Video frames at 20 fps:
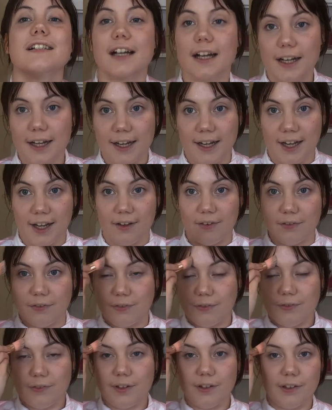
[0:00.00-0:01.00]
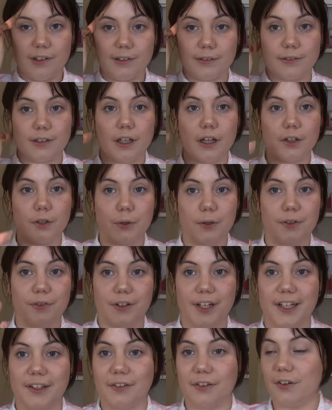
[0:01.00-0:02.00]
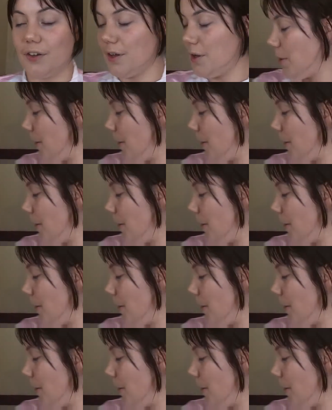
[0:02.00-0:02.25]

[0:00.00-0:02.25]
I have a contoured face.